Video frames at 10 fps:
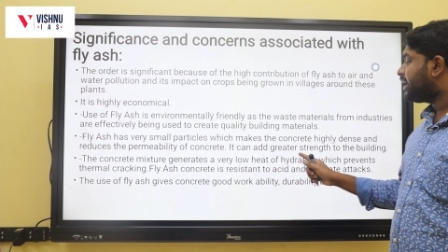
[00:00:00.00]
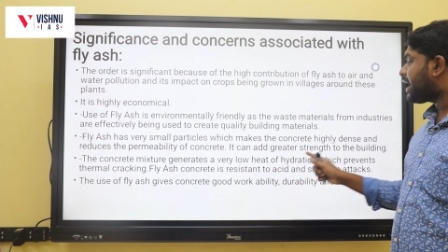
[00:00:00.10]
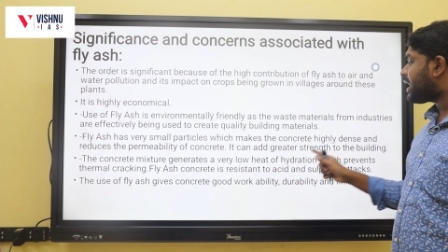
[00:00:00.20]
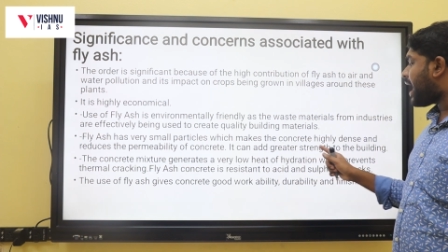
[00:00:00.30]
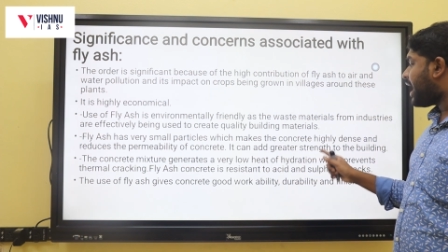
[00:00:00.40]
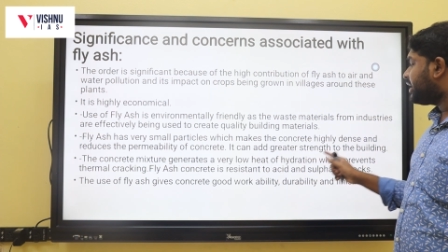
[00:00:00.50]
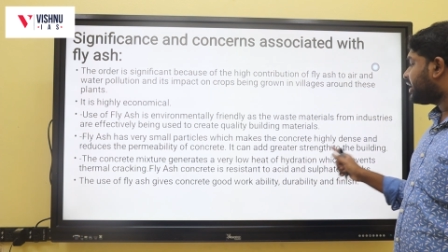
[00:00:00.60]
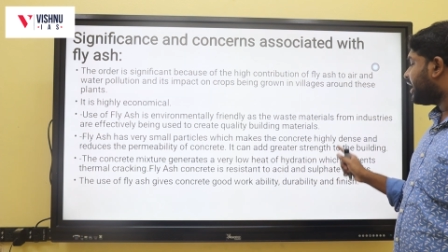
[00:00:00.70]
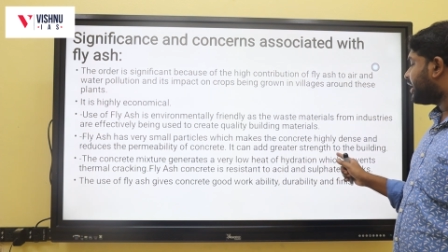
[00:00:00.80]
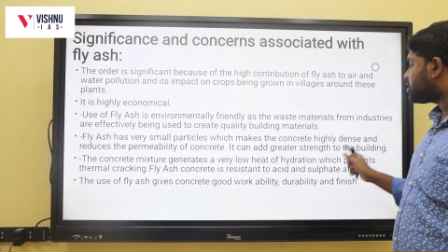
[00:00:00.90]
It can
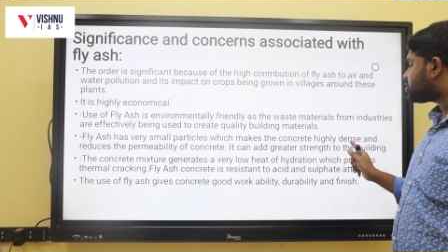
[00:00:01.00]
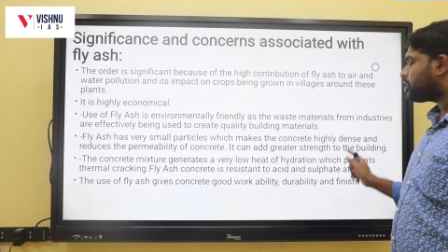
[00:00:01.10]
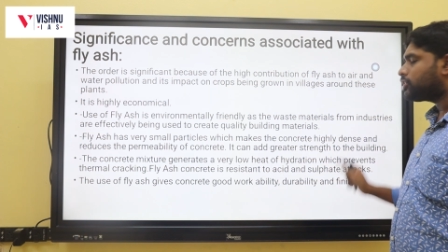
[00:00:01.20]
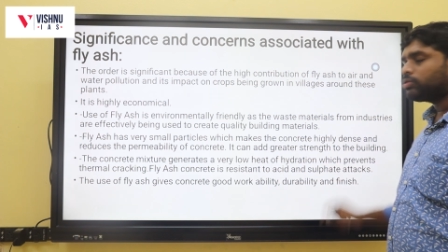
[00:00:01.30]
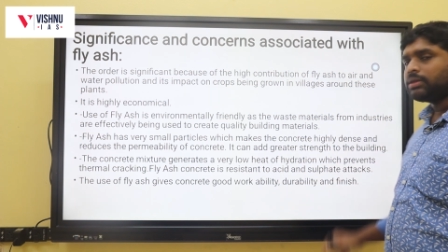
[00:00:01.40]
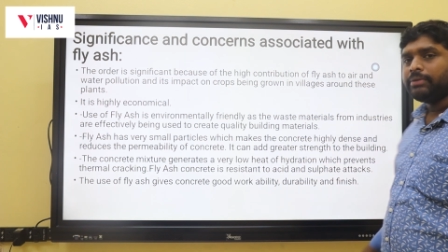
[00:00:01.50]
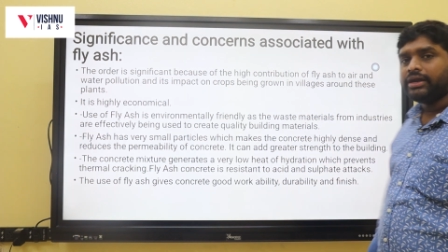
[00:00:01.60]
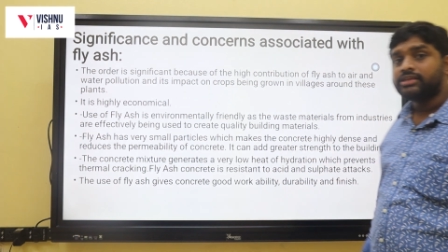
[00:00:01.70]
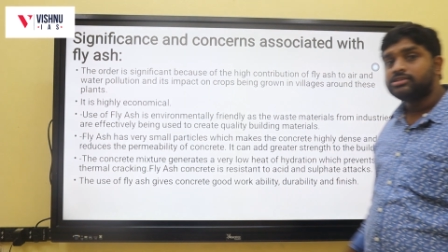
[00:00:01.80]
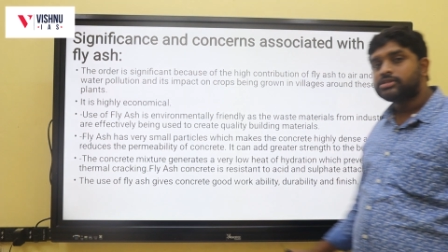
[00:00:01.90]
add greater strength to the
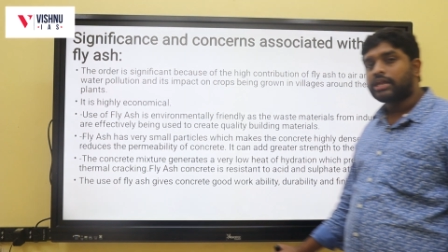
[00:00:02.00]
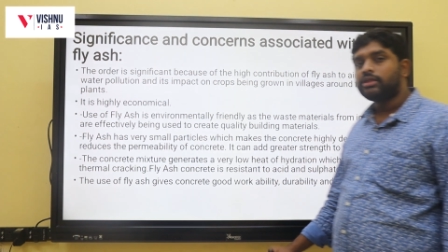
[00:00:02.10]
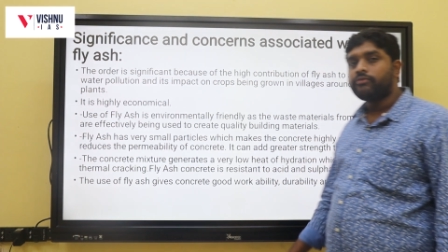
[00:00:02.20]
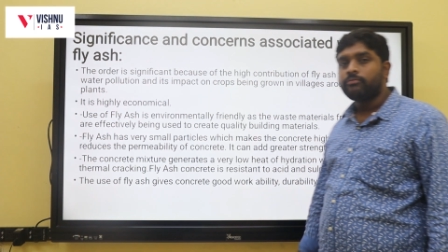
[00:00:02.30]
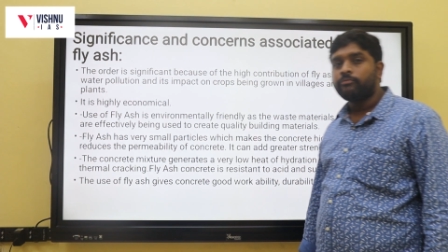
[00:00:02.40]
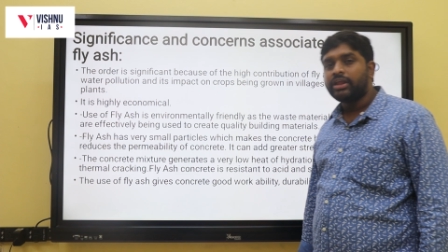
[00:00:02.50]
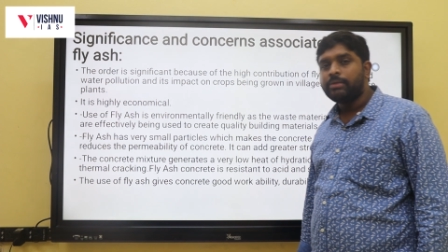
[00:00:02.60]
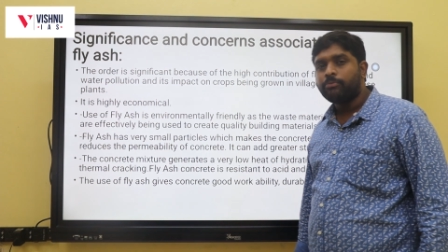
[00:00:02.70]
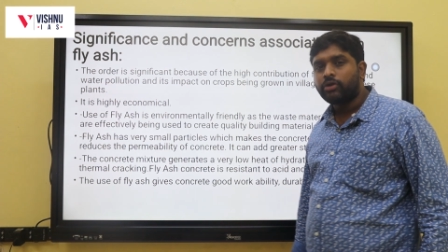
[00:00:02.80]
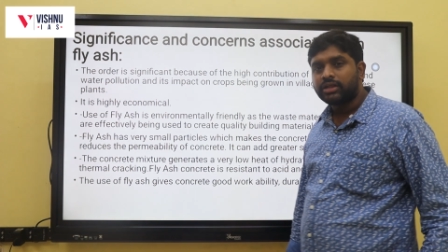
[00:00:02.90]
building. This is another
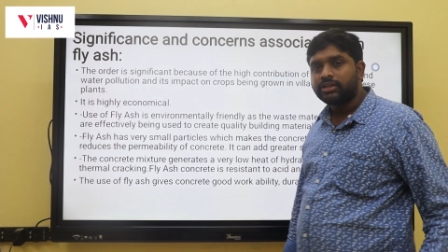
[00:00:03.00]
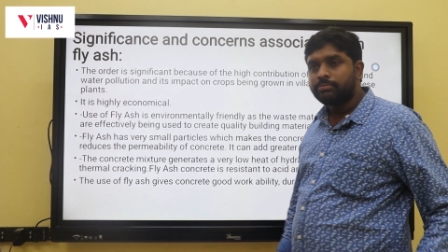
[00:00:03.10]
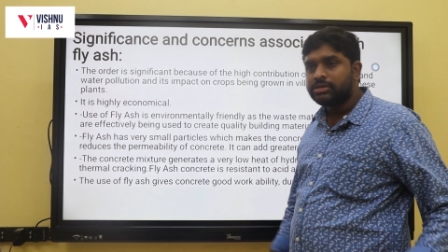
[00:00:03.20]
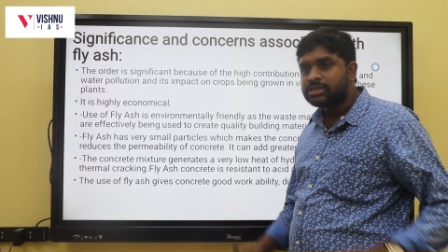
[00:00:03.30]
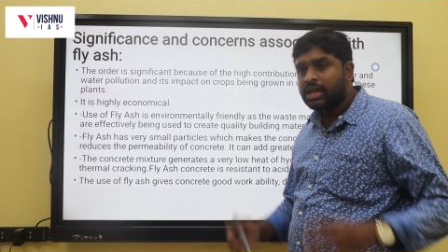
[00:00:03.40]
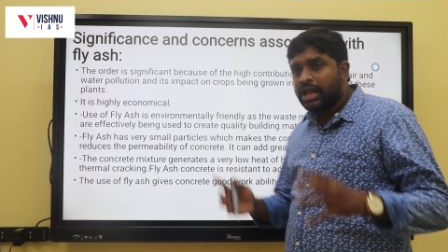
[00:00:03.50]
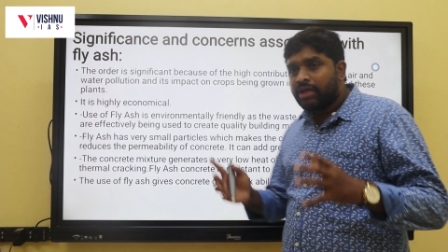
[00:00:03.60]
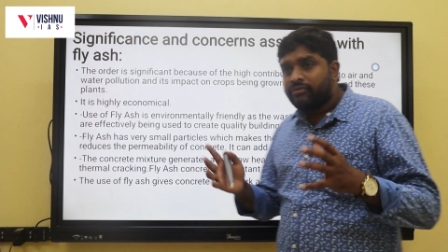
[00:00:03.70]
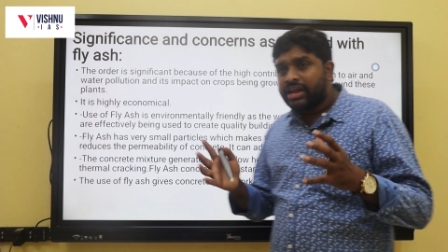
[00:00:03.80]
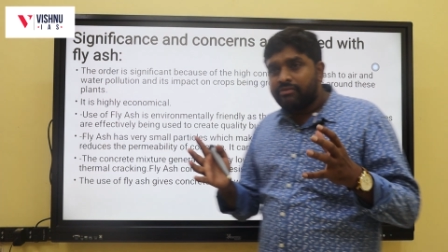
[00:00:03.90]
very important. That means
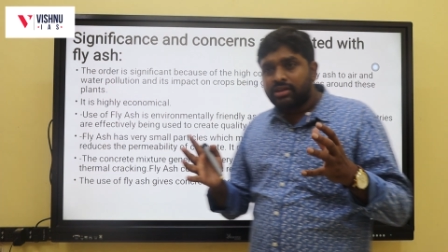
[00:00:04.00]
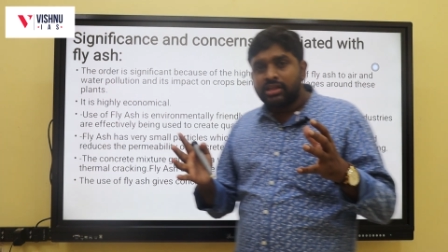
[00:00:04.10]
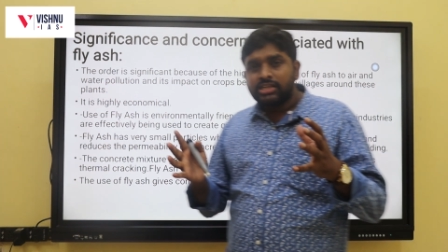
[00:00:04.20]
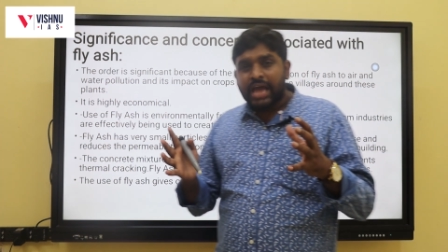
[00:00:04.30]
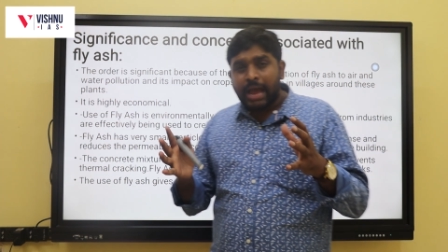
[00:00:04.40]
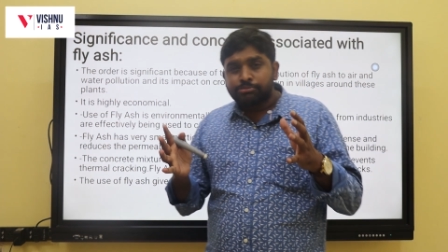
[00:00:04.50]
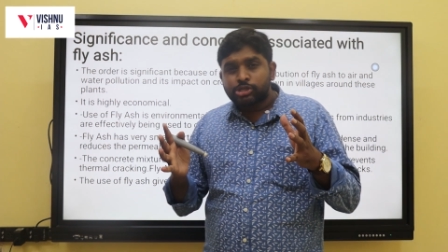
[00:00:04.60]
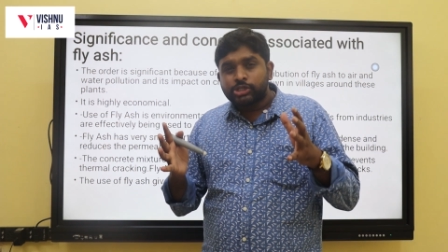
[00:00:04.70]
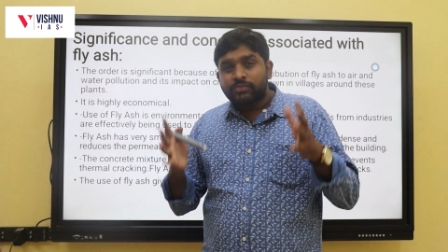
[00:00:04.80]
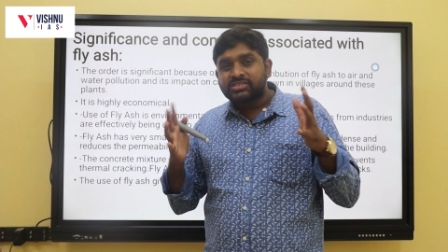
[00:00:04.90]
wherever there is
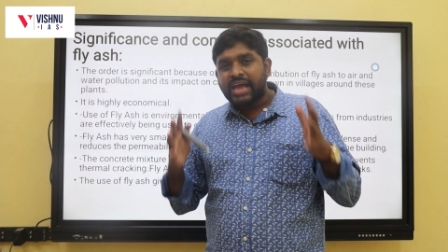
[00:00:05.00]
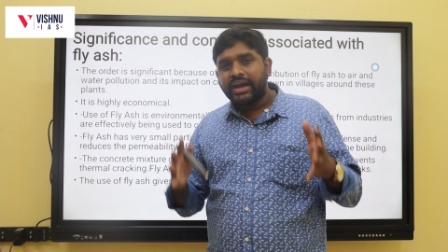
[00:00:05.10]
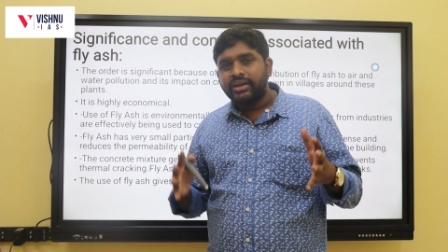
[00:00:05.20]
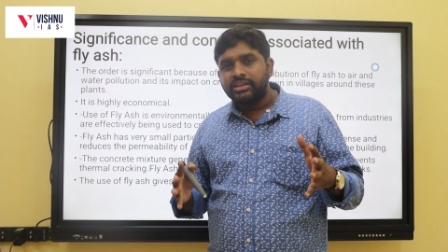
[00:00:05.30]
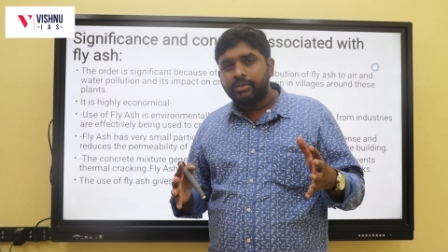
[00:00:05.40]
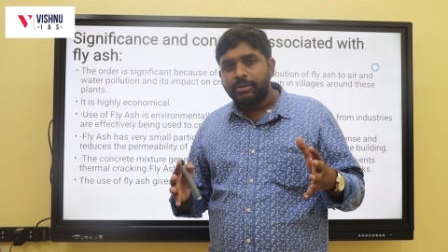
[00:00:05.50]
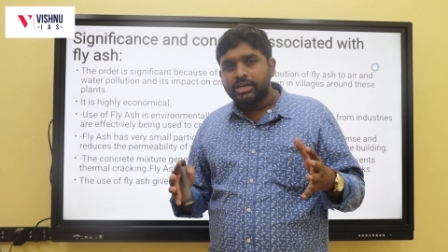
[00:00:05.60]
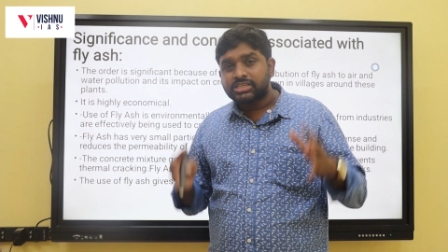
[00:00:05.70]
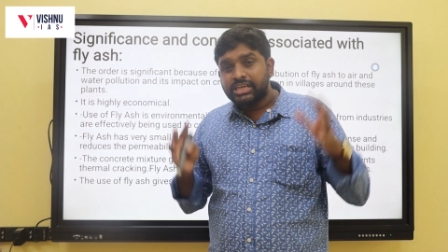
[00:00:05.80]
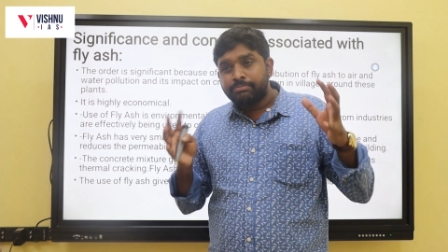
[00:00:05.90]
absence of sand in the
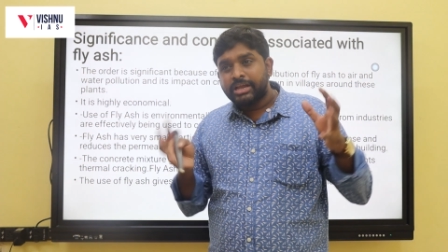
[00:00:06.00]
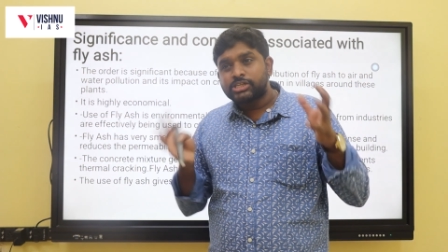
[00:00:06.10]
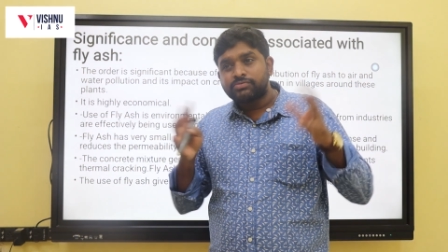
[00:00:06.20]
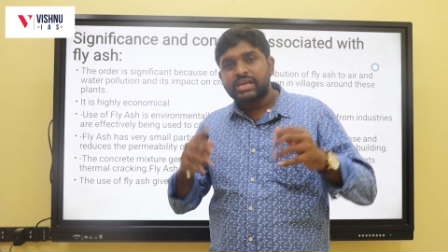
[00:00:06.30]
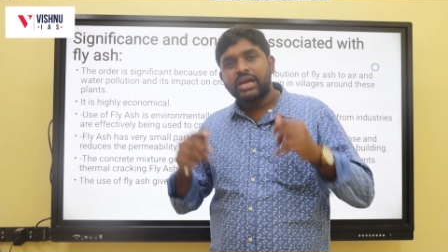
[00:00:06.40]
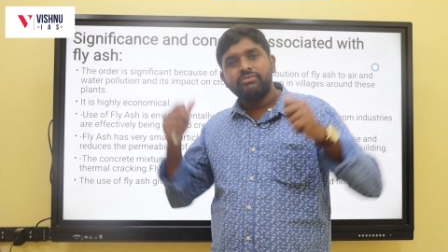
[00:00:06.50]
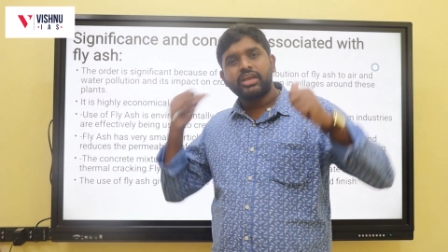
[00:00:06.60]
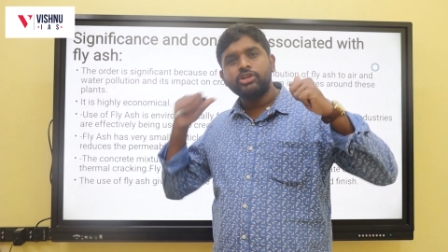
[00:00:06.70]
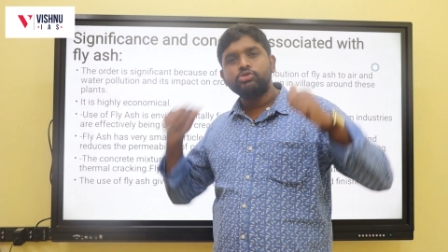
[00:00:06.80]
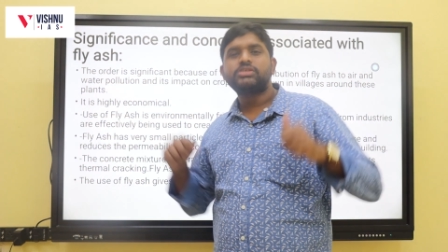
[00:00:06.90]
place, in place of
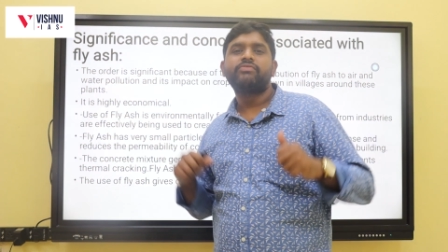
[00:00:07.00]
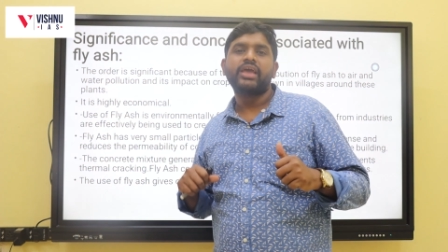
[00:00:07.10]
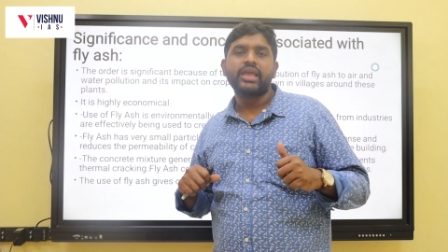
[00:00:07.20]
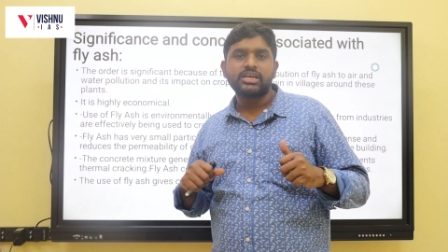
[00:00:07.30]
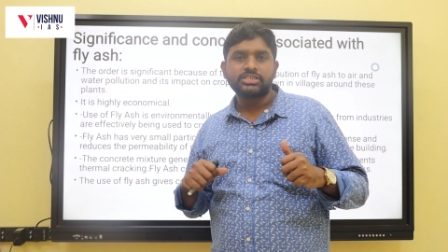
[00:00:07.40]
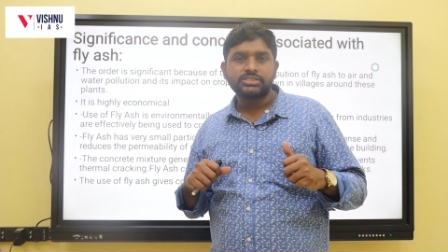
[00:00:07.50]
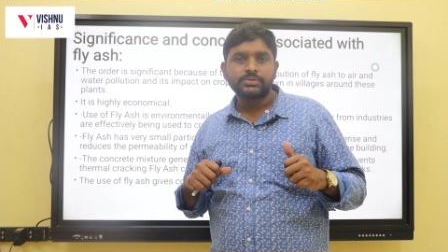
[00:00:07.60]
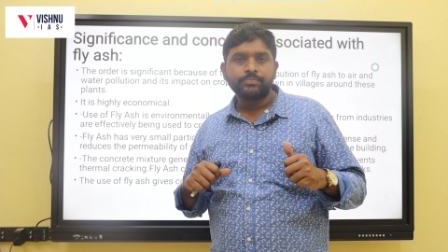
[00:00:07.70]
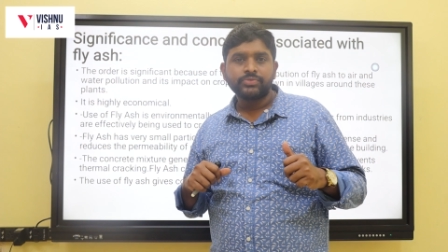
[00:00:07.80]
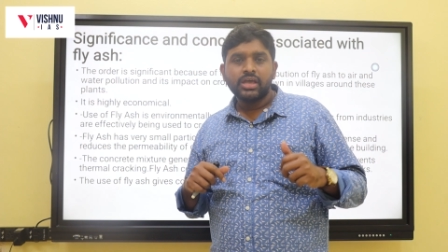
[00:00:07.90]
sand we can use the fly
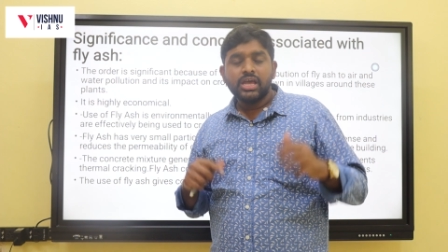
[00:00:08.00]
ash.